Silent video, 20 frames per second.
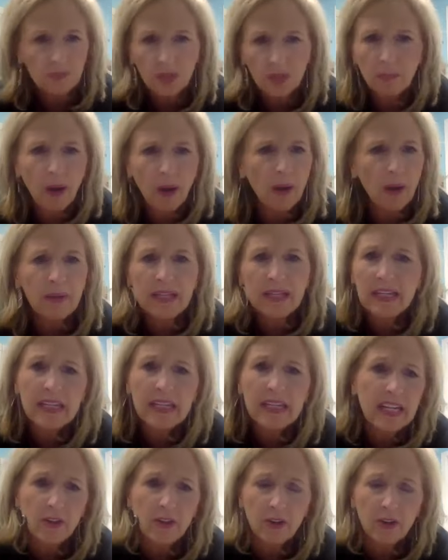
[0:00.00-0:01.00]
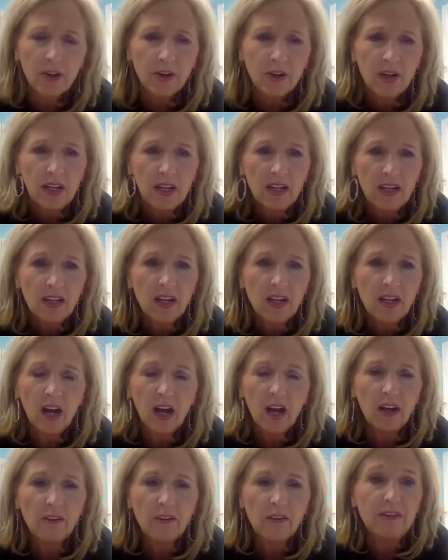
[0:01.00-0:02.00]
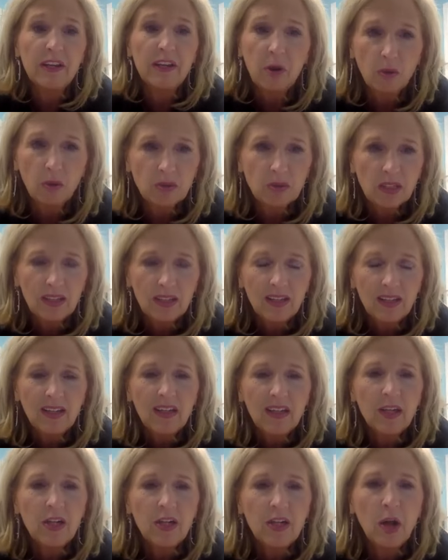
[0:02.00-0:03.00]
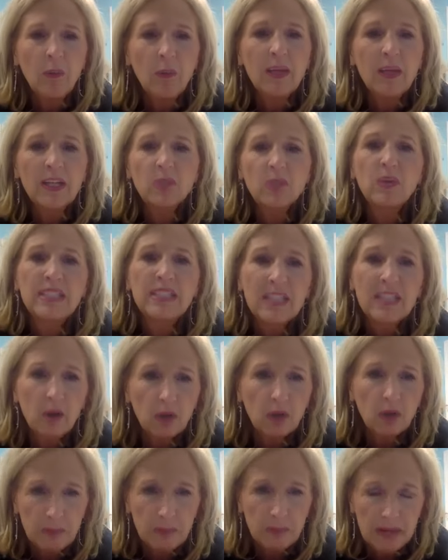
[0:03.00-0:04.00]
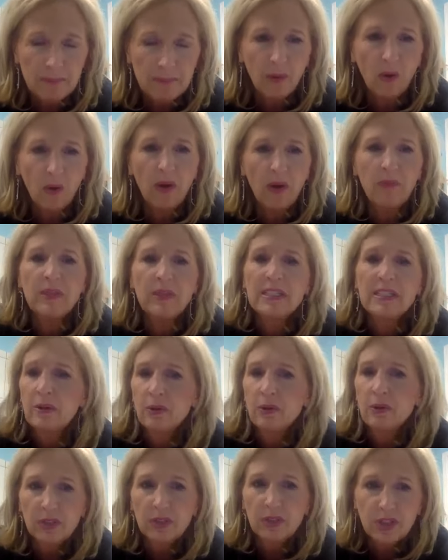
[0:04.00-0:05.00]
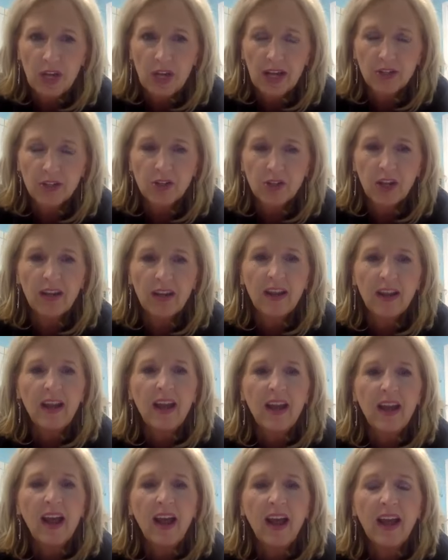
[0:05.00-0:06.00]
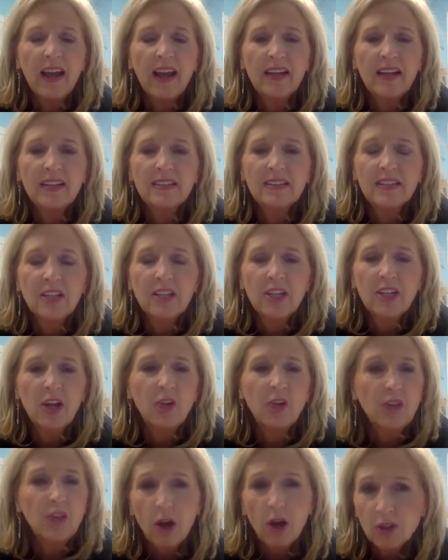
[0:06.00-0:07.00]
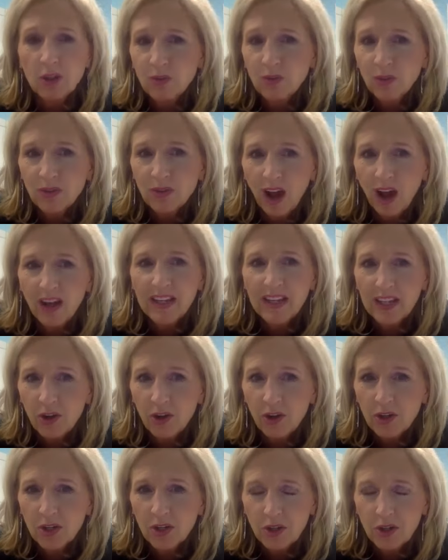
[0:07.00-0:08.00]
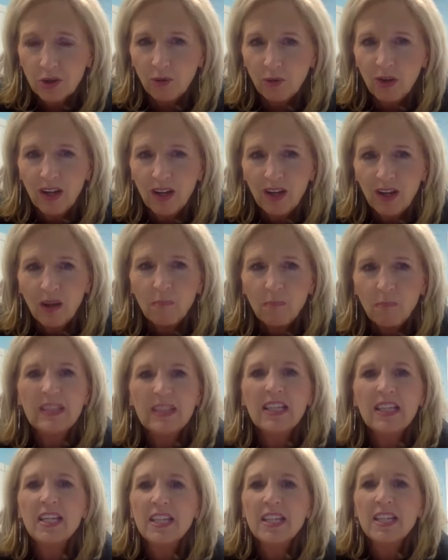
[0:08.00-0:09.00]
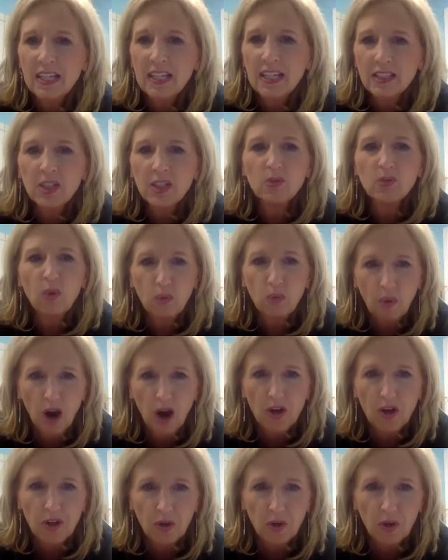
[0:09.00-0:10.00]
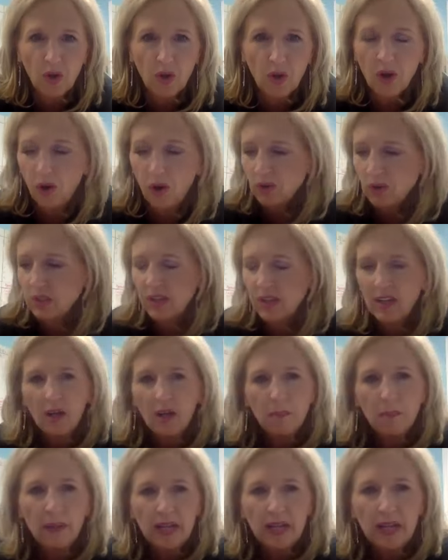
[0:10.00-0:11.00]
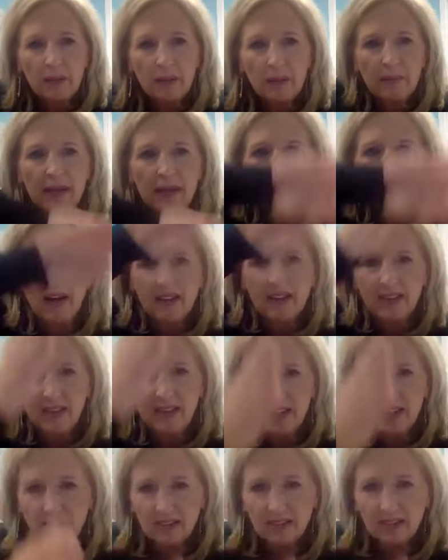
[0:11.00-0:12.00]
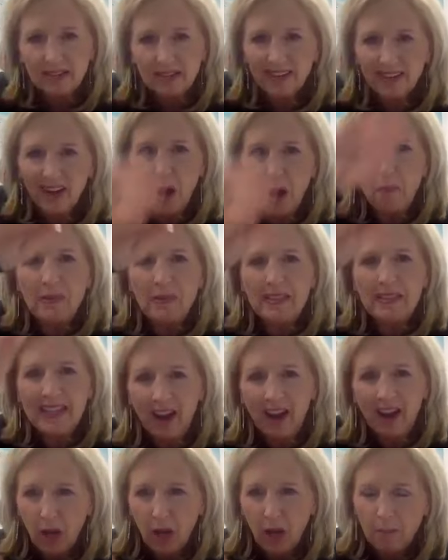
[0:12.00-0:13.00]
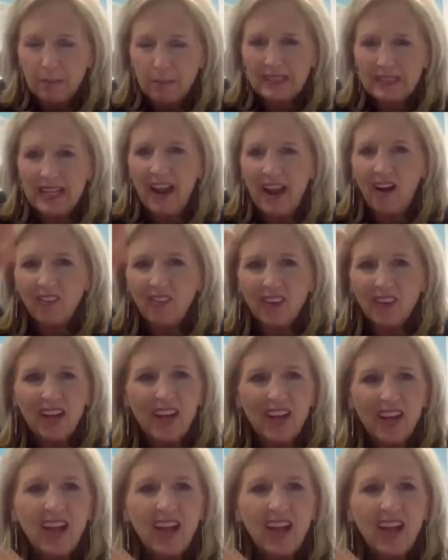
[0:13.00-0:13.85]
probably any other field, because we deal with people and we deal with rejection. And, no's will not kill you, but the yeses will rock your world. But it can be like this, up and down, up and down.